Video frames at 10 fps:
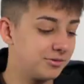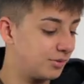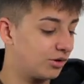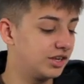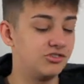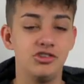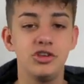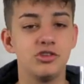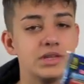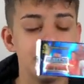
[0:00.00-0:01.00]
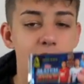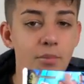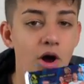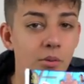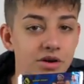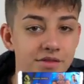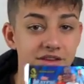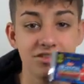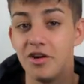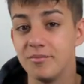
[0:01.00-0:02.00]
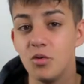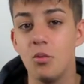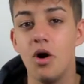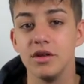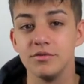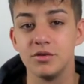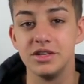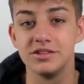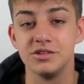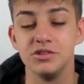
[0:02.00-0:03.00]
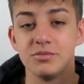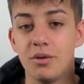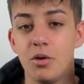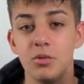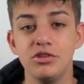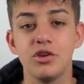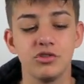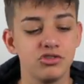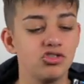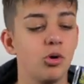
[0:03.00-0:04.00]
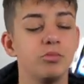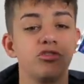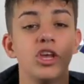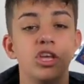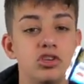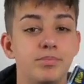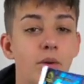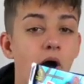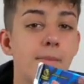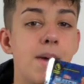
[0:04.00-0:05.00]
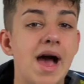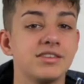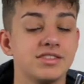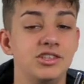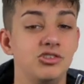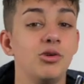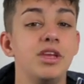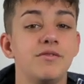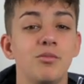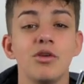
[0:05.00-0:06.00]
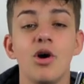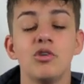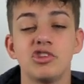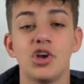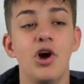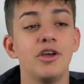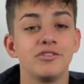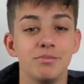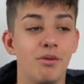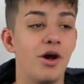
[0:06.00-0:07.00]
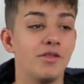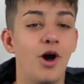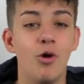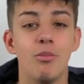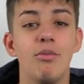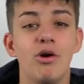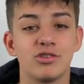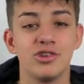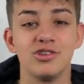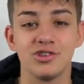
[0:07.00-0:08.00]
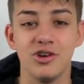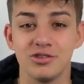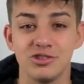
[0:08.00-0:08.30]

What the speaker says: let's be honest, you never buy one of these. I've bought one, for instance, but when you go to shops, you buy packs of these, or even when I was younger, I used to buy the whole box. I used to ask